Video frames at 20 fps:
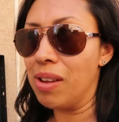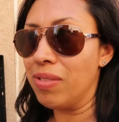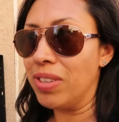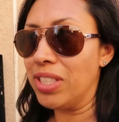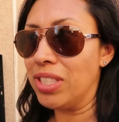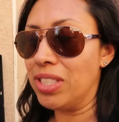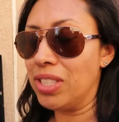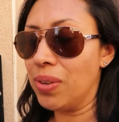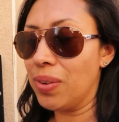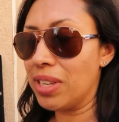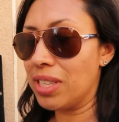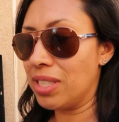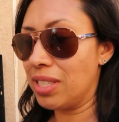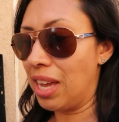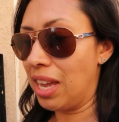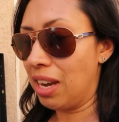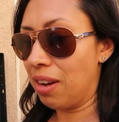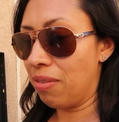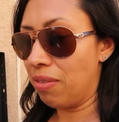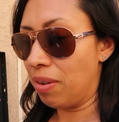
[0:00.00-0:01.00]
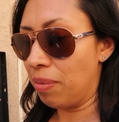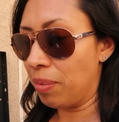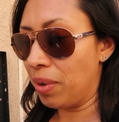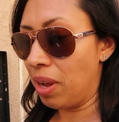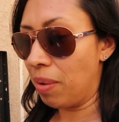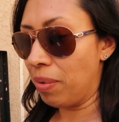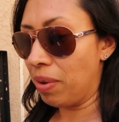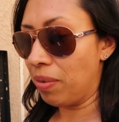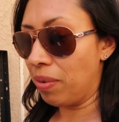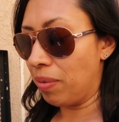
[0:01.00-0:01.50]
I'm just so excited from
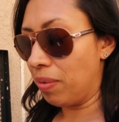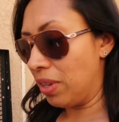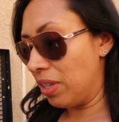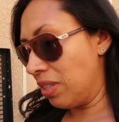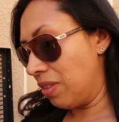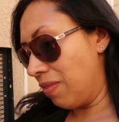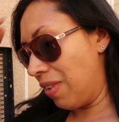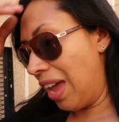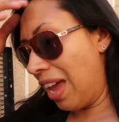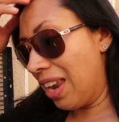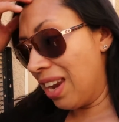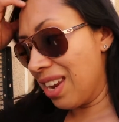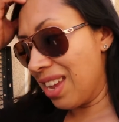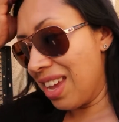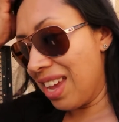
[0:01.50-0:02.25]
coming from this event